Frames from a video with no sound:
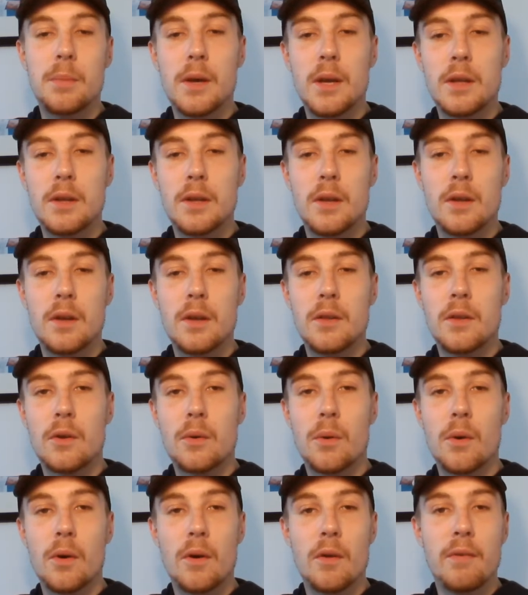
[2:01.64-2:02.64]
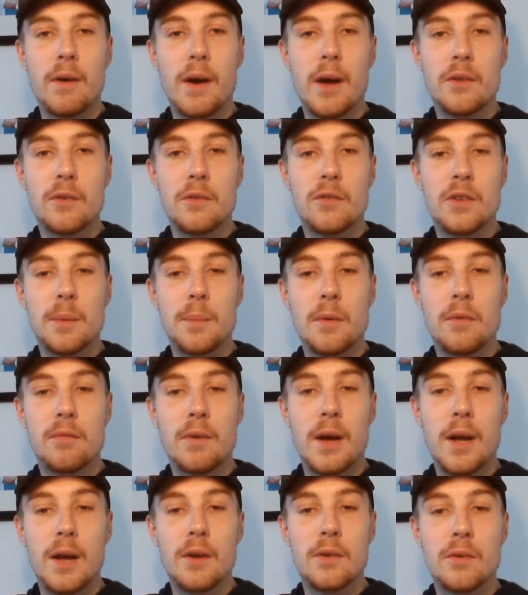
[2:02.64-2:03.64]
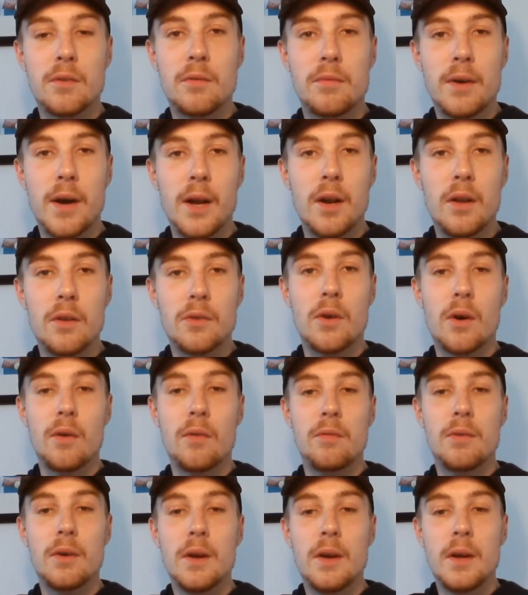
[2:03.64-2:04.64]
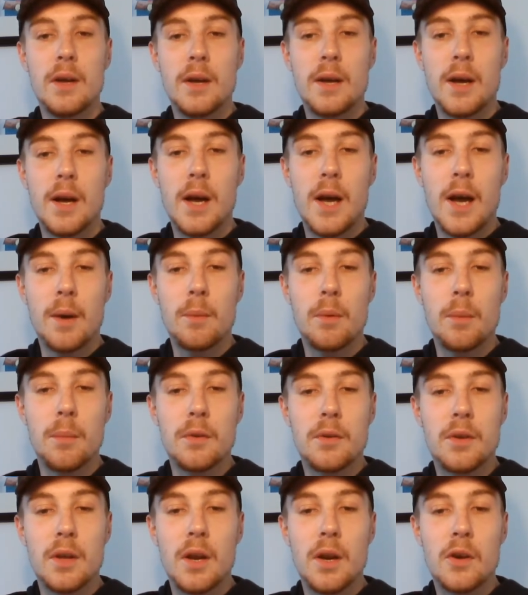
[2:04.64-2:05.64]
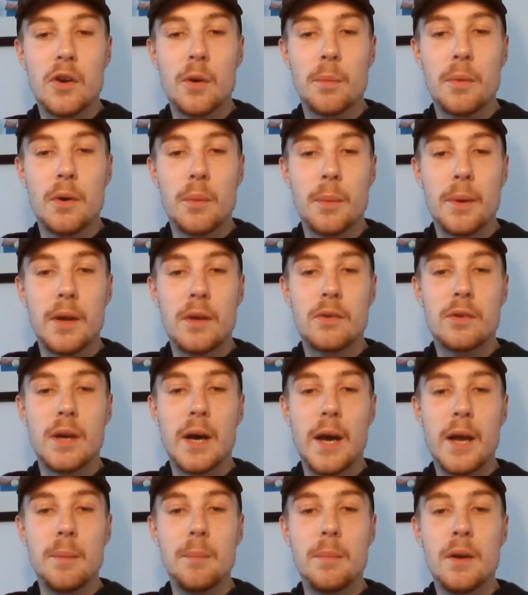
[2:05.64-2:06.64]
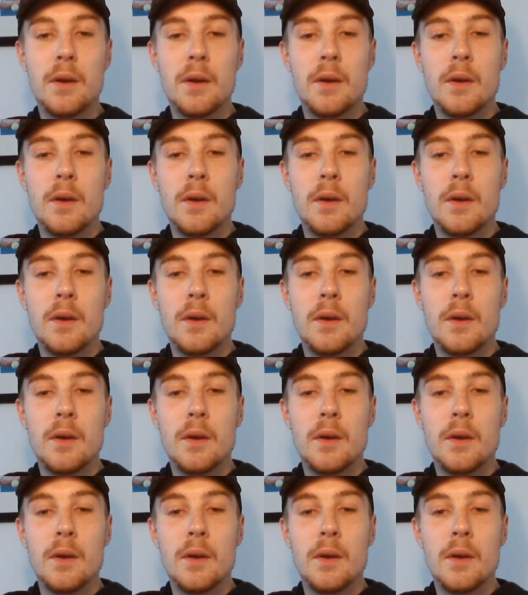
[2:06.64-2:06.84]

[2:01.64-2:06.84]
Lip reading: to be in the quarterfinals and semi-finals and finals of Wimbledon in a couple of weeks' time.